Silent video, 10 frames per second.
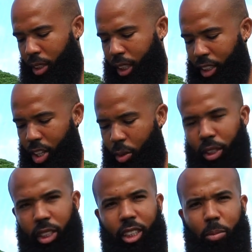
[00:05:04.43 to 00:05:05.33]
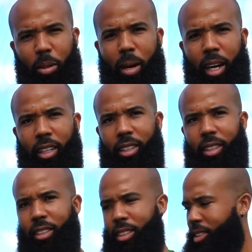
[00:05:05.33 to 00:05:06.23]
6 ounces per bag
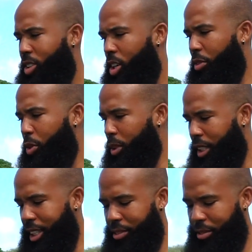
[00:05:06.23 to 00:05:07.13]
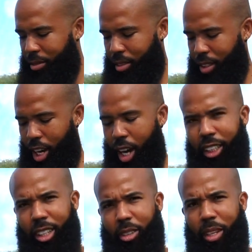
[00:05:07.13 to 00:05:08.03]
of loose leaf, long
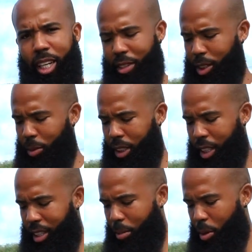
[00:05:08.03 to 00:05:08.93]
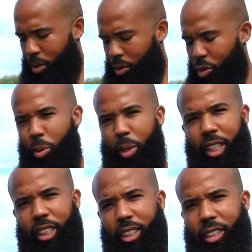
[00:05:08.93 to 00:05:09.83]
shelf life, as we said, about 4
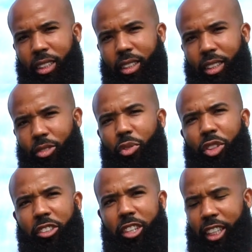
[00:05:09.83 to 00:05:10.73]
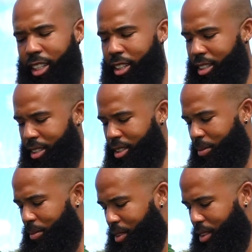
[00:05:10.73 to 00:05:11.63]
weeks, refrigerated.
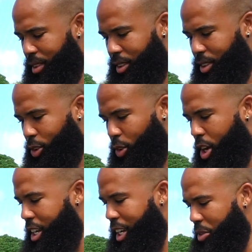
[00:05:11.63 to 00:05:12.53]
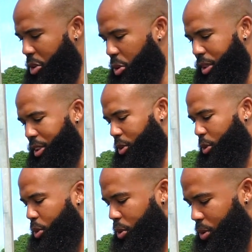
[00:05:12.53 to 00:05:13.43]
So all you have to do is
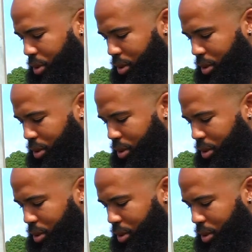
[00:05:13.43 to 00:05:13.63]
to